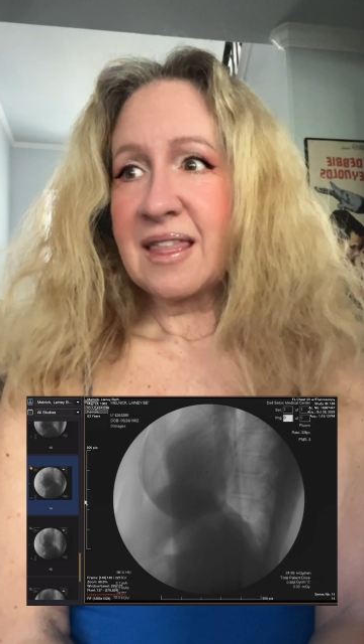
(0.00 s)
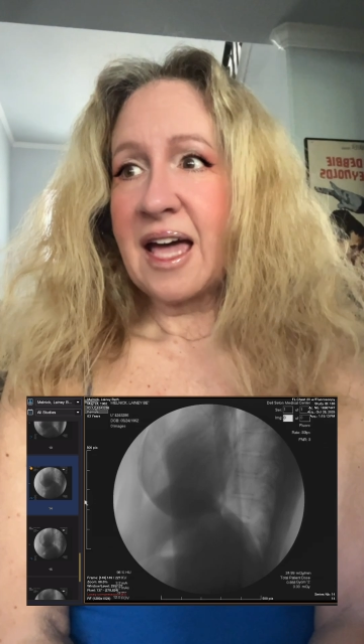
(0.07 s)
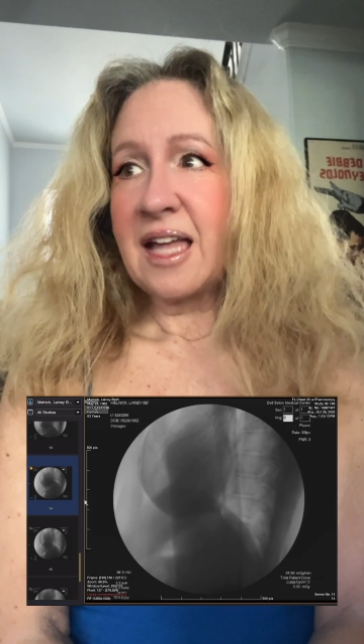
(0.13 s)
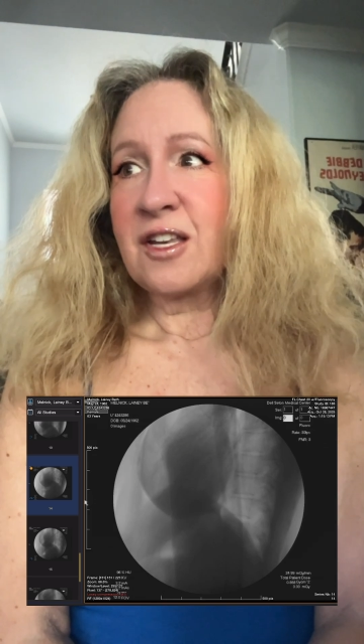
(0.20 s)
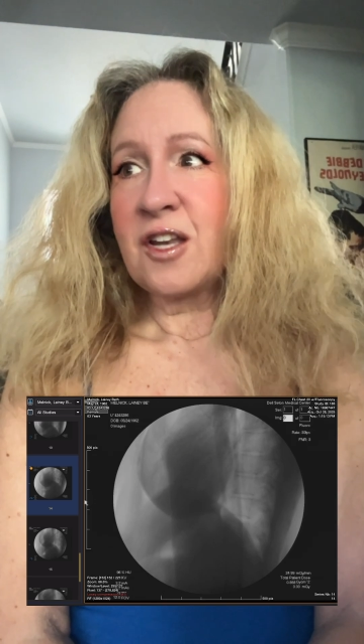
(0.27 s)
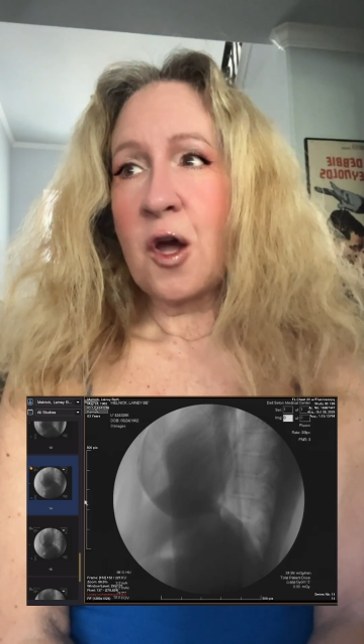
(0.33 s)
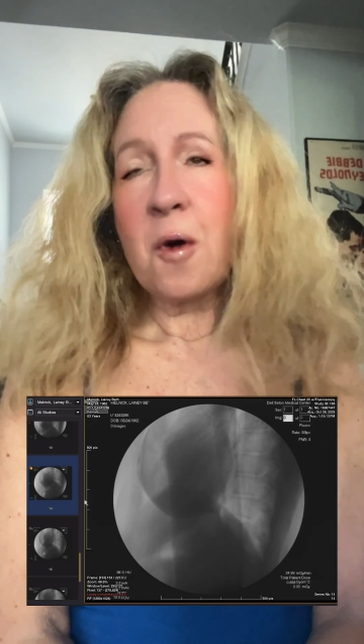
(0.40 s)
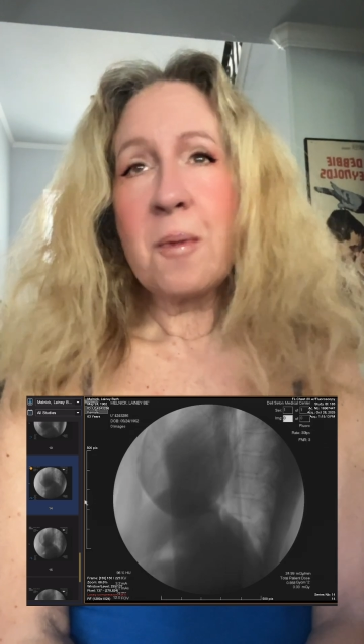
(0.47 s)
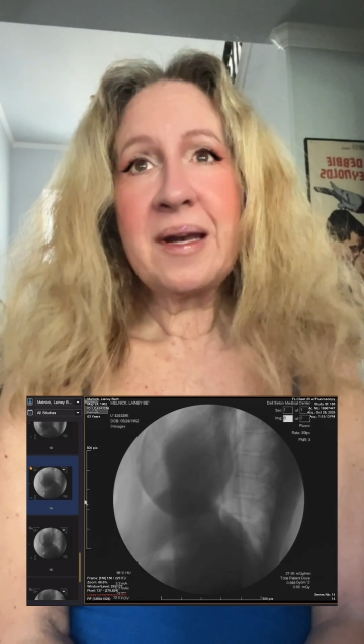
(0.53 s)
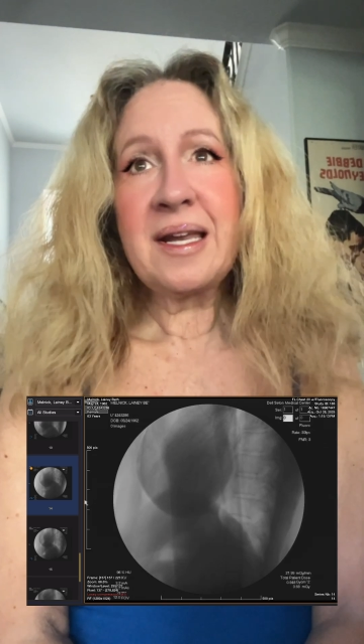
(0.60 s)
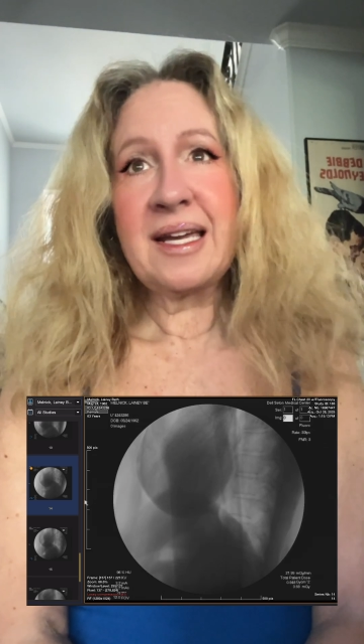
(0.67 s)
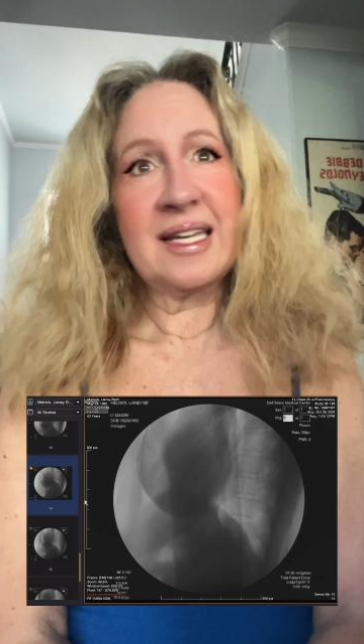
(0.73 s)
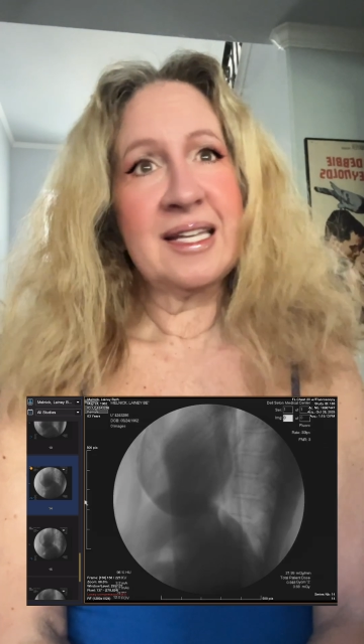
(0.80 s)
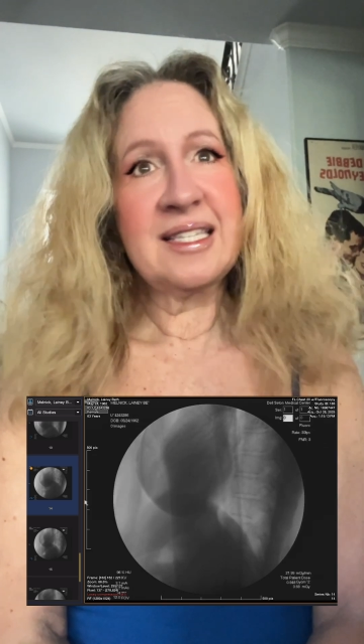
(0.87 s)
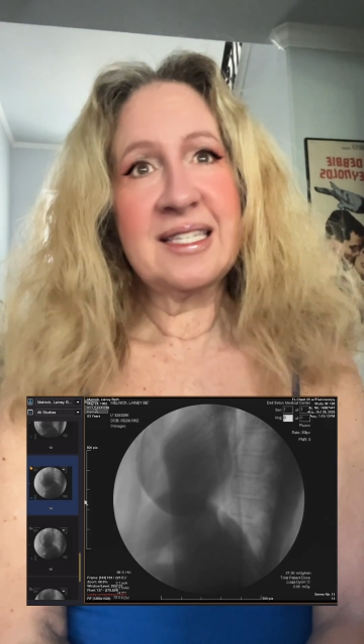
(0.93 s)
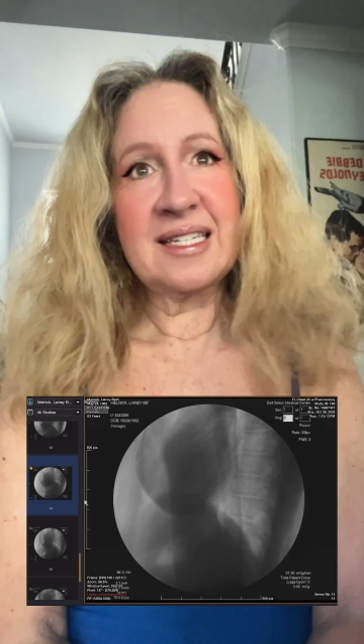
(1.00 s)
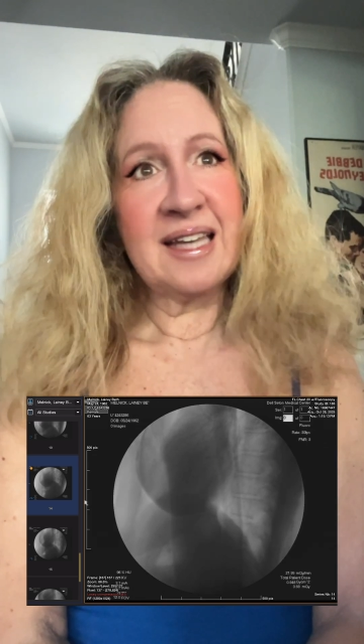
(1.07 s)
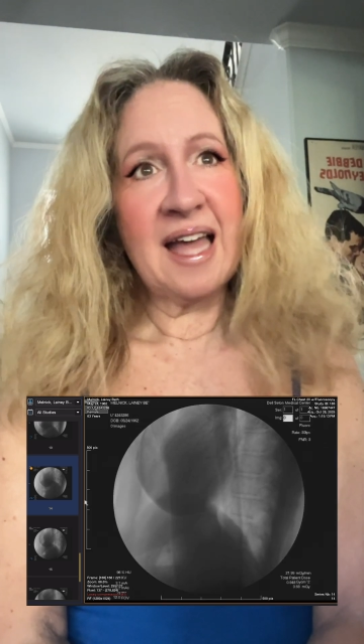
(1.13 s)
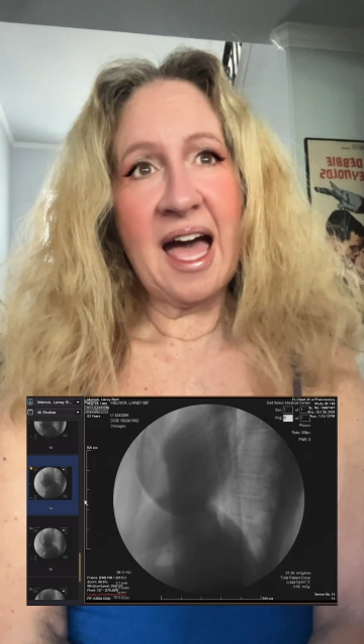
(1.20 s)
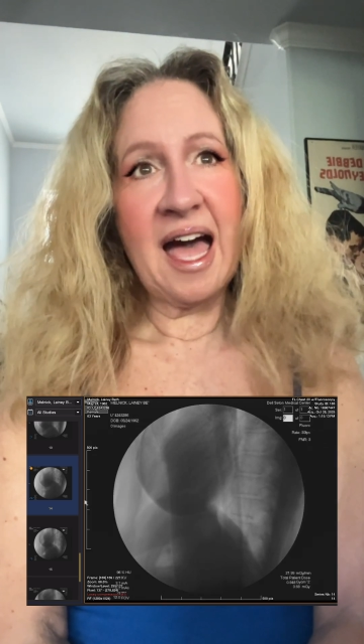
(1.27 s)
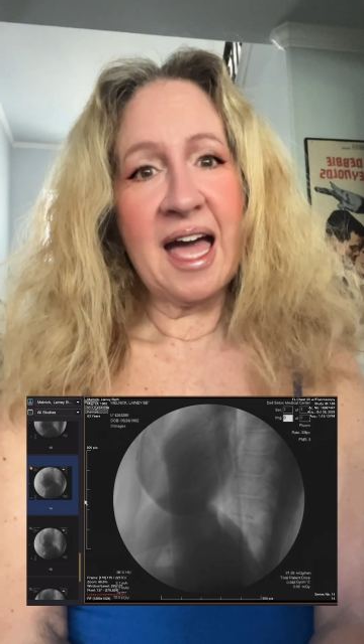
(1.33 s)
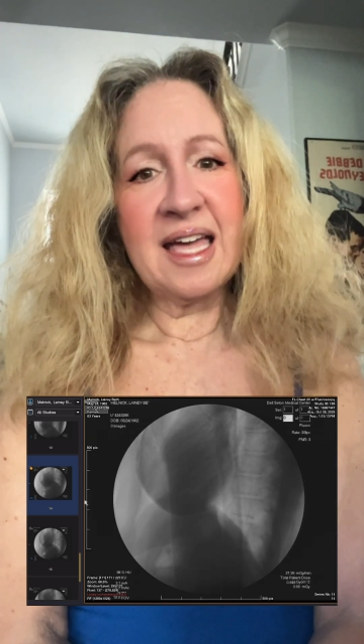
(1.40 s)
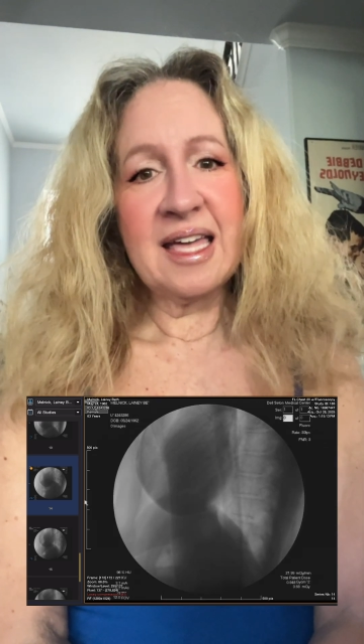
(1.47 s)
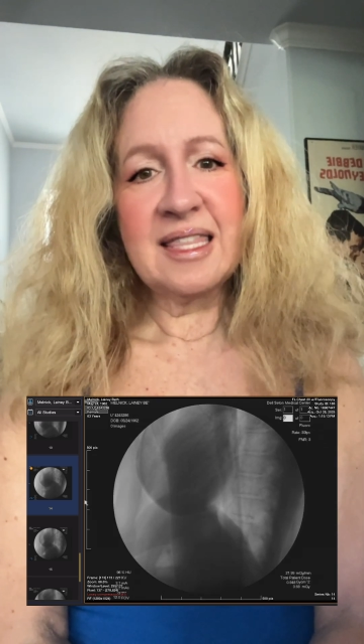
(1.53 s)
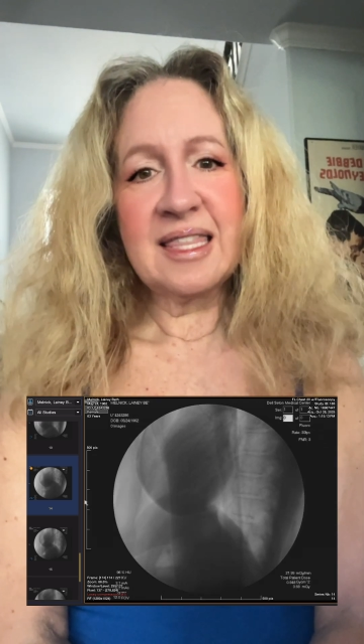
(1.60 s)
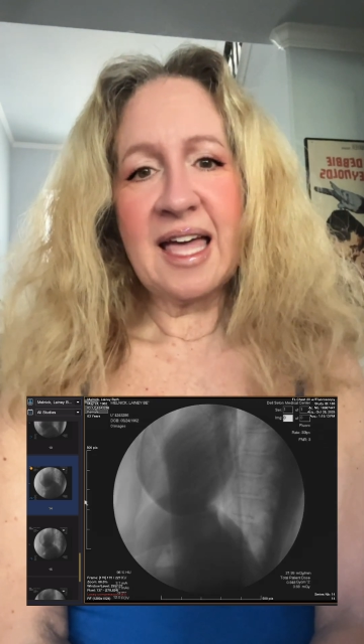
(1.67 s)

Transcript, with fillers: that nobody can deny